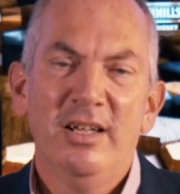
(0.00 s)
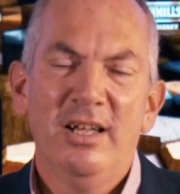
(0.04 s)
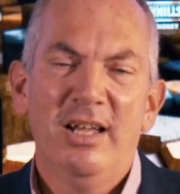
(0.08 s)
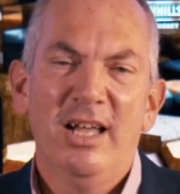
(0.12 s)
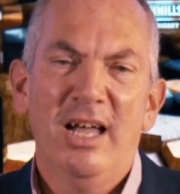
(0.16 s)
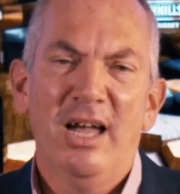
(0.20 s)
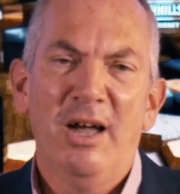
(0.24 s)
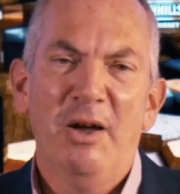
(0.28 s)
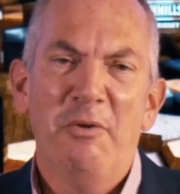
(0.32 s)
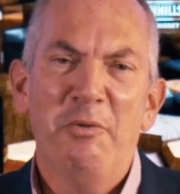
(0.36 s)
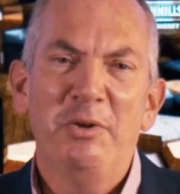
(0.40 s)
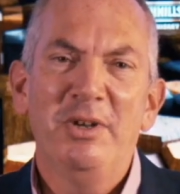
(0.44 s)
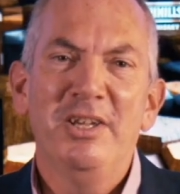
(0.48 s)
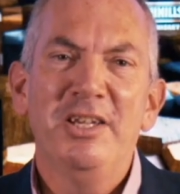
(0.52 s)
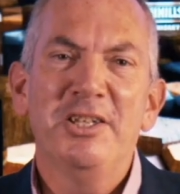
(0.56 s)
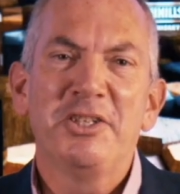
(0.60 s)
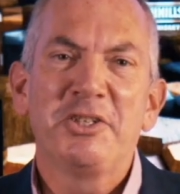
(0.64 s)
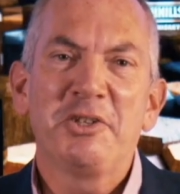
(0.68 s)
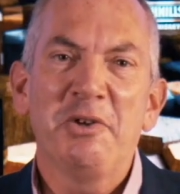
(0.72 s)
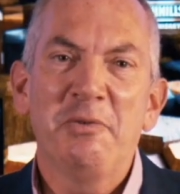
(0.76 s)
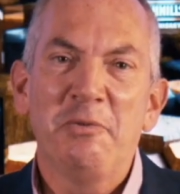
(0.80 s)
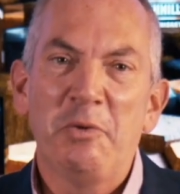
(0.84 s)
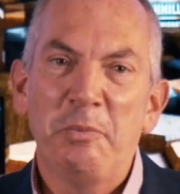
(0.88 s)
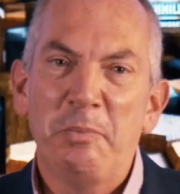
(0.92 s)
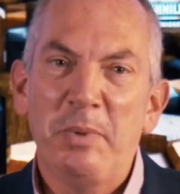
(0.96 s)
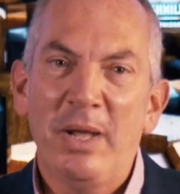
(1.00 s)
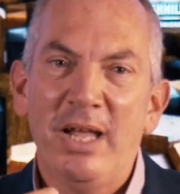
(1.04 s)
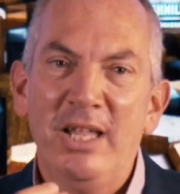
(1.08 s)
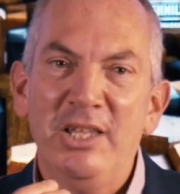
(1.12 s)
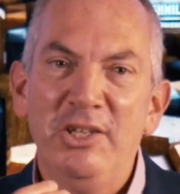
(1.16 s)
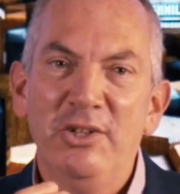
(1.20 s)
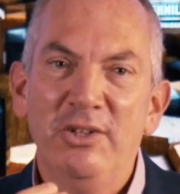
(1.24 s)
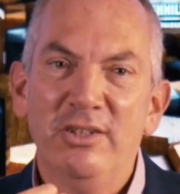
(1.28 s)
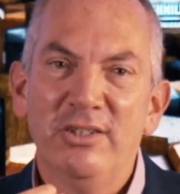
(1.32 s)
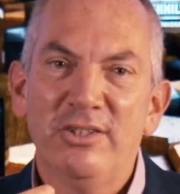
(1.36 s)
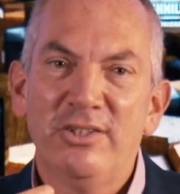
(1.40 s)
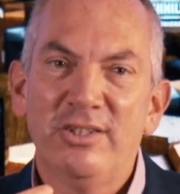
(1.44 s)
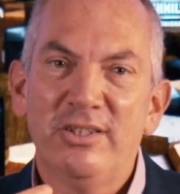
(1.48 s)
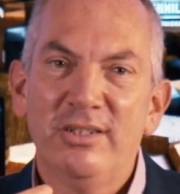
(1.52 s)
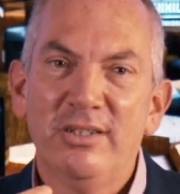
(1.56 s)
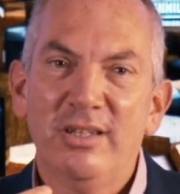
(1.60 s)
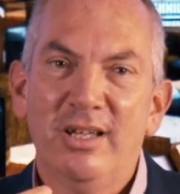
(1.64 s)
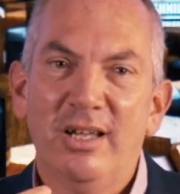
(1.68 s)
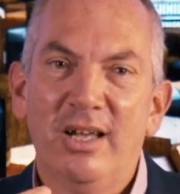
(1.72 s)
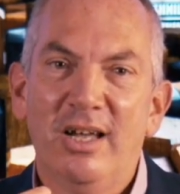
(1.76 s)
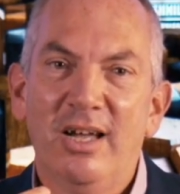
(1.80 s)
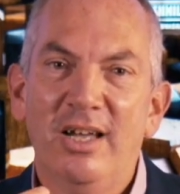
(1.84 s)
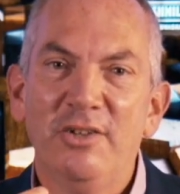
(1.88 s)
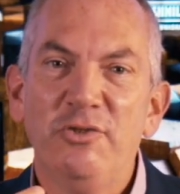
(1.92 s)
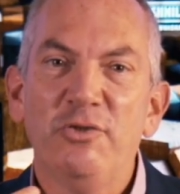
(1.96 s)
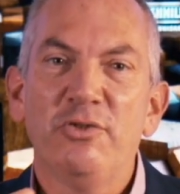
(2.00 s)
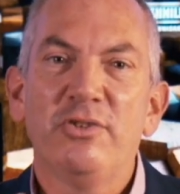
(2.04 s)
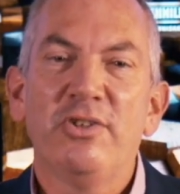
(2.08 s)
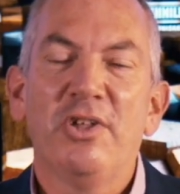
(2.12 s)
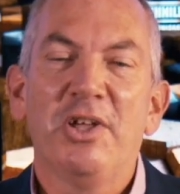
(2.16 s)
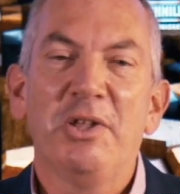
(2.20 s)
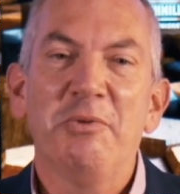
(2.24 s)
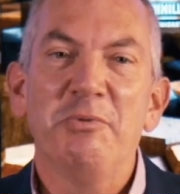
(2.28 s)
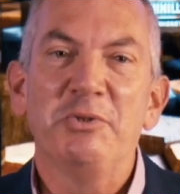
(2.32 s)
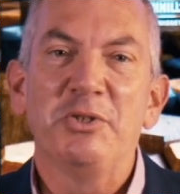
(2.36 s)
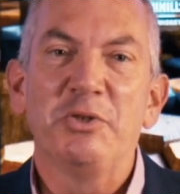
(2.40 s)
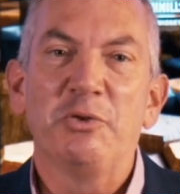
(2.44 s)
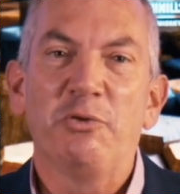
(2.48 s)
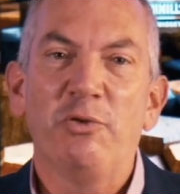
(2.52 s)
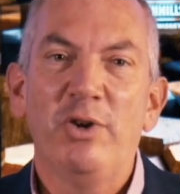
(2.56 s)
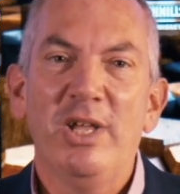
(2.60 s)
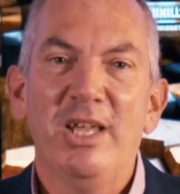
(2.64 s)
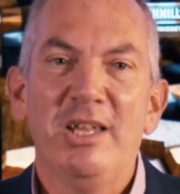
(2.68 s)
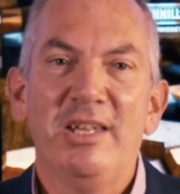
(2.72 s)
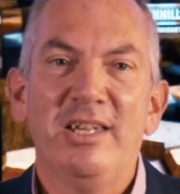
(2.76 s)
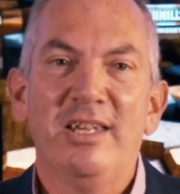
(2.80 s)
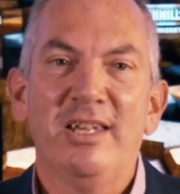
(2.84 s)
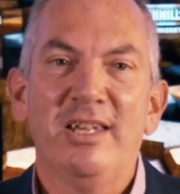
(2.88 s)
When I discovered Banyuls, I just thought it was a great